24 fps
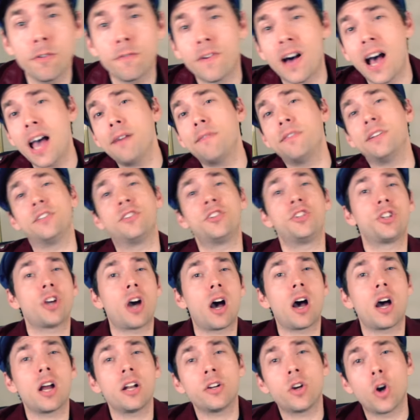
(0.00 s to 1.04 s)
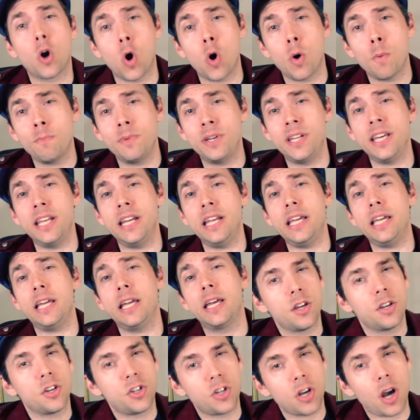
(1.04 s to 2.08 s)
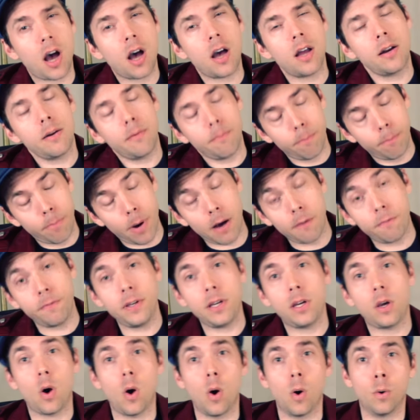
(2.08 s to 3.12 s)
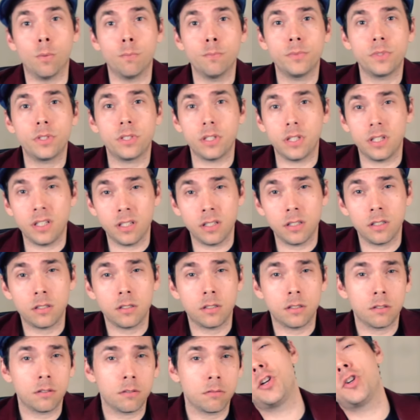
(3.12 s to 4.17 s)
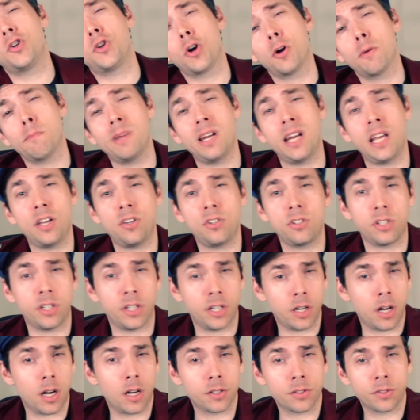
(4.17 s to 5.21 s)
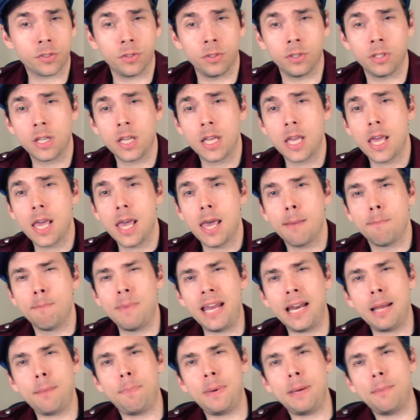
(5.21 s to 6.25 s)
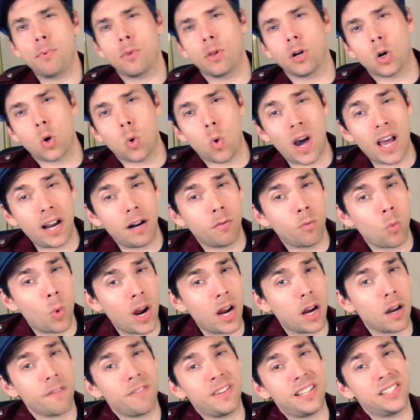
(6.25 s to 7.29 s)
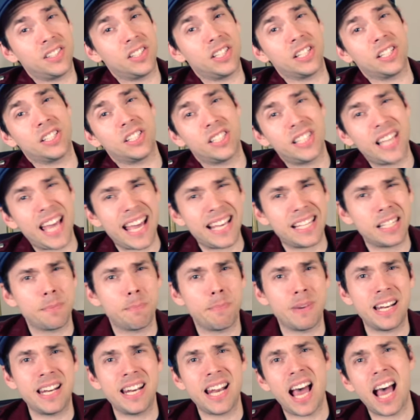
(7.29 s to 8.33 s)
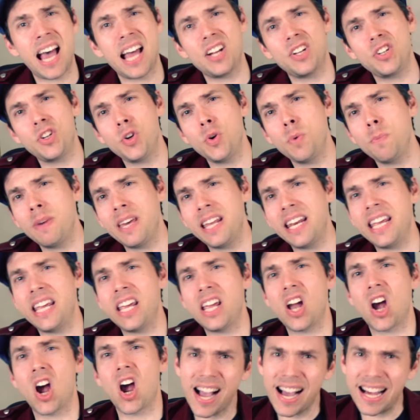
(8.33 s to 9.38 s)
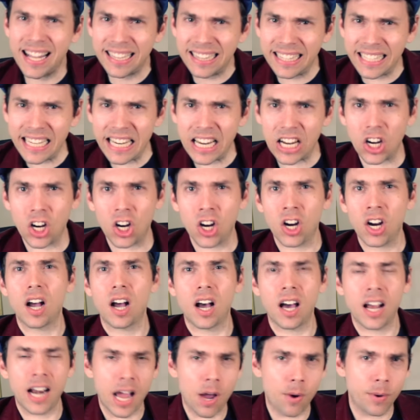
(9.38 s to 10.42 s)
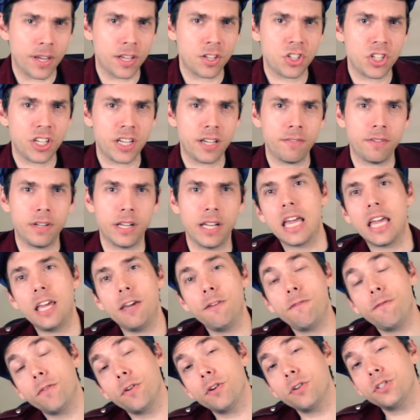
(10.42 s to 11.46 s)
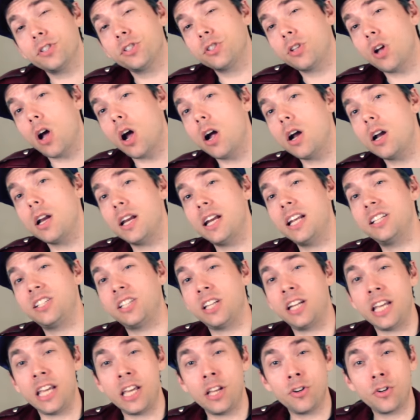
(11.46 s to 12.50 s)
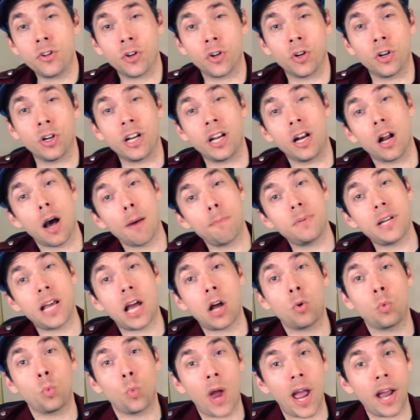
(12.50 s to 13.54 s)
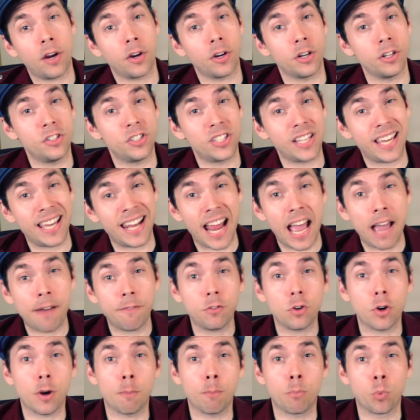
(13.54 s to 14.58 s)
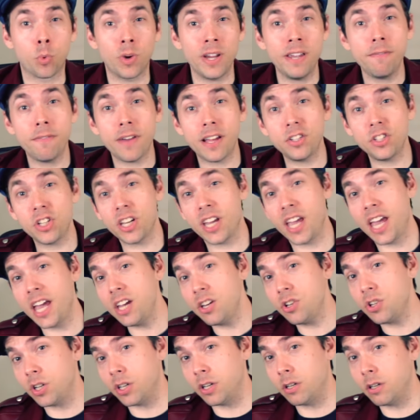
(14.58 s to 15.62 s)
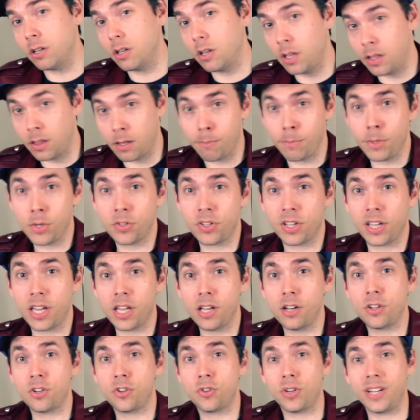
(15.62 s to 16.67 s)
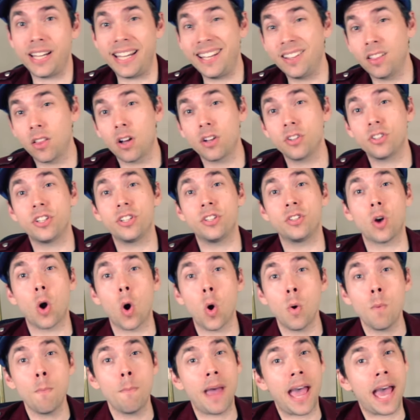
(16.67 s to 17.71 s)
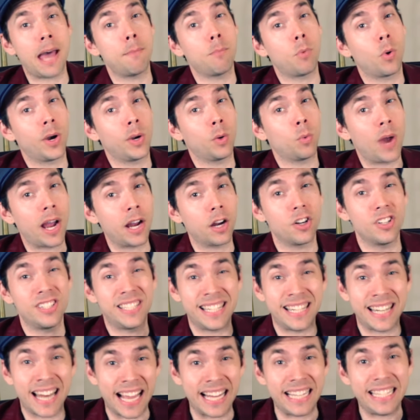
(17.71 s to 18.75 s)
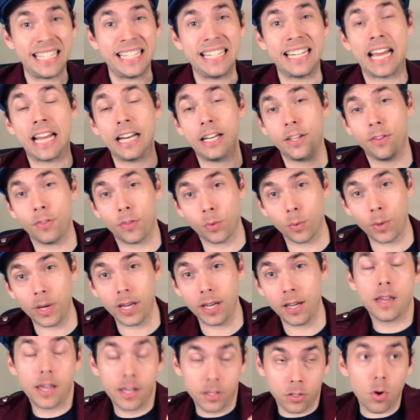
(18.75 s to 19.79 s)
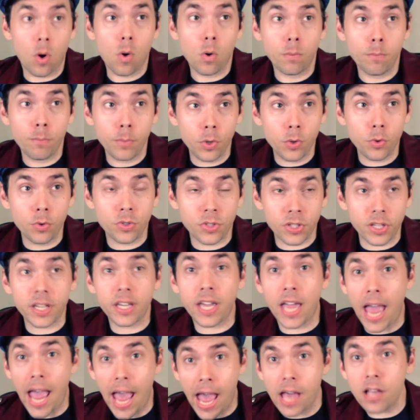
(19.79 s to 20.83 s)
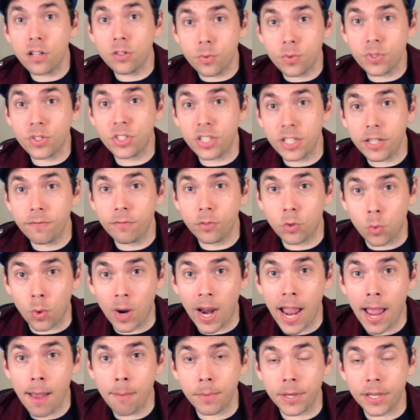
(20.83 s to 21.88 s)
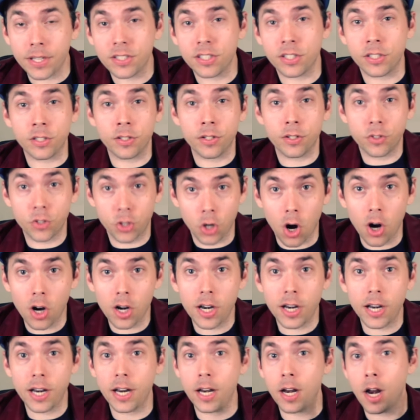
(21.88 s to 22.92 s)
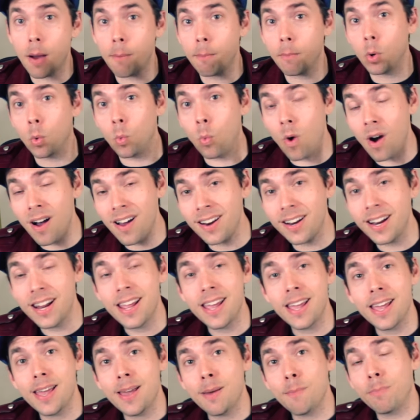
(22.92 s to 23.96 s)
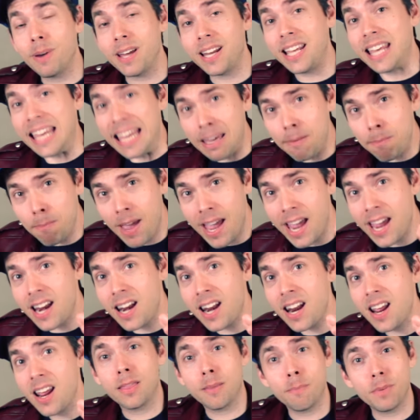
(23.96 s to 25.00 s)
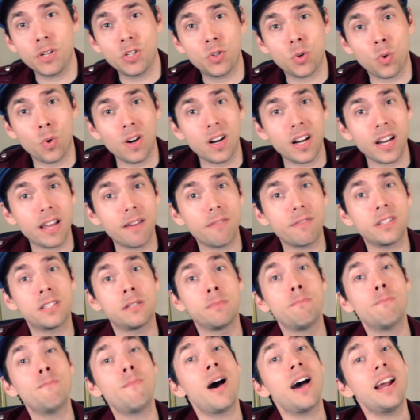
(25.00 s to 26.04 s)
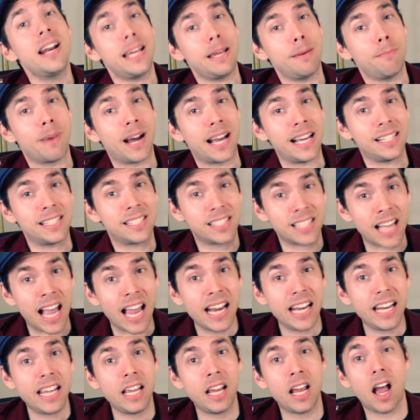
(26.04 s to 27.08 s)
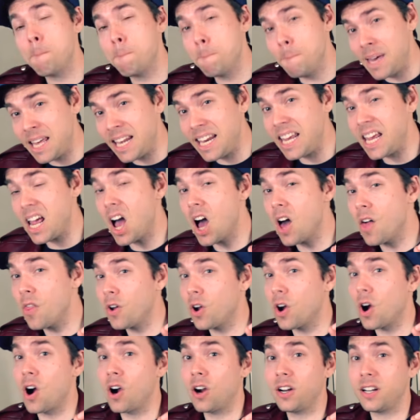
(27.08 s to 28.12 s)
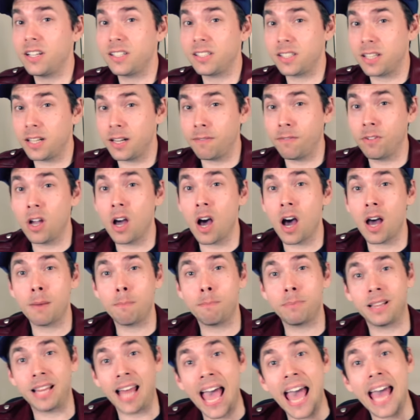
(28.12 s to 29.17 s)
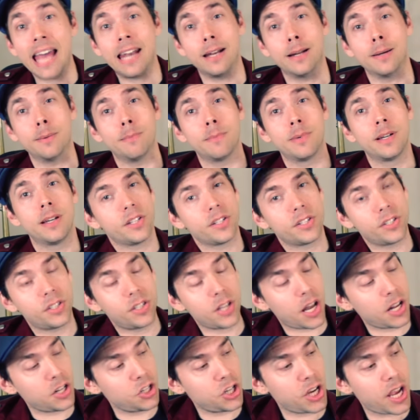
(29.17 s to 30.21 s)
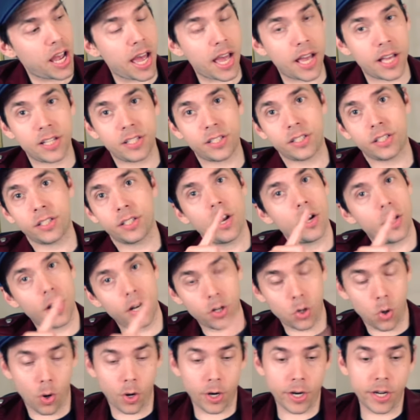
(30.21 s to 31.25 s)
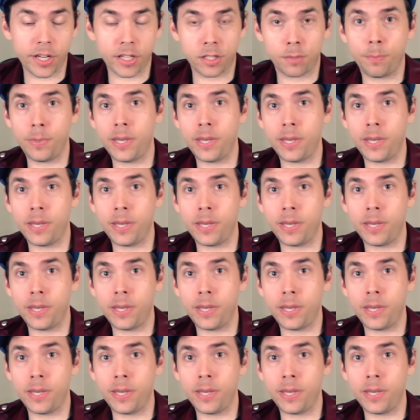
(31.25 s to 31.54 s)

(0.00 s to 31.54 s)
five is Sean Combs Diddy. Sean Puffy Combs is determination and hustle. Many people are quite aware of his success, but not too many clear on how he achieved it. He first started as an intern at Uptown Records, and after a brief education in the music industry, he launched his own Bad Boy Records in 1993. His own music has received Grammys and charted at number one, but he made the majority of his money by signing many other artists that have gone platinum, such as Notorious